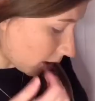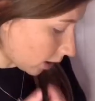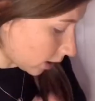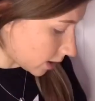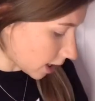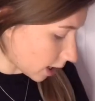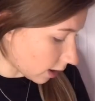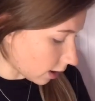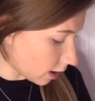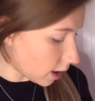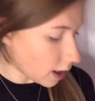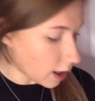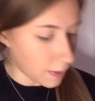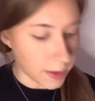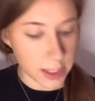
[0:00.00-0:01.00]
I'm gonna take
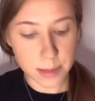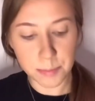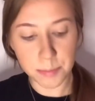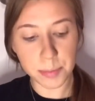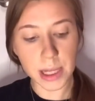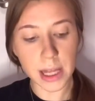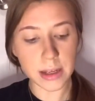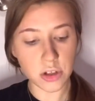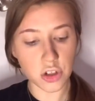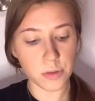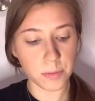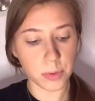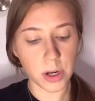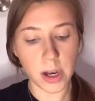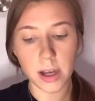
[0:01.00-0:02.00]
this
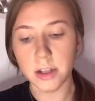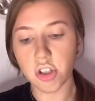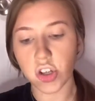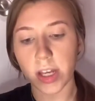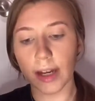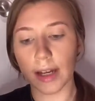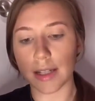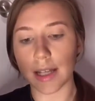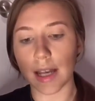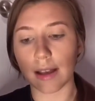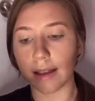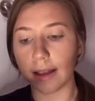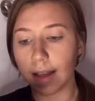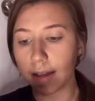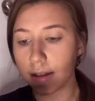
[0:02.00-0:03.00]
blush brush. It is
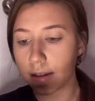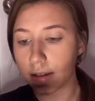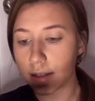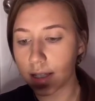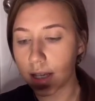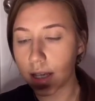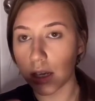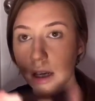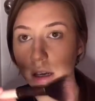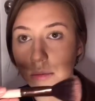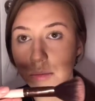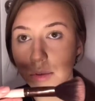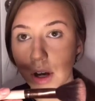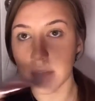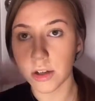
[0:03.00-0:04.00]
a
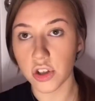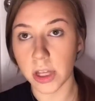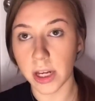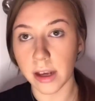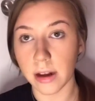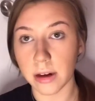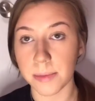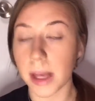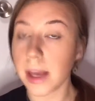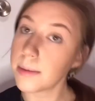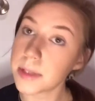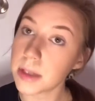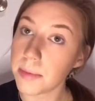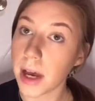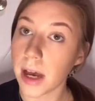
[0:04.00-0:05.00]
Luxie brush that I got in my
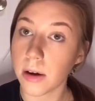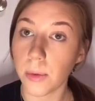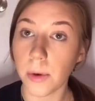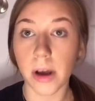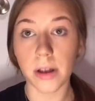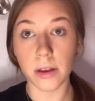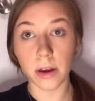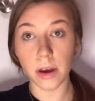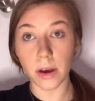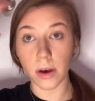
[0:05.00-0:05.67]
Ipsy bag a while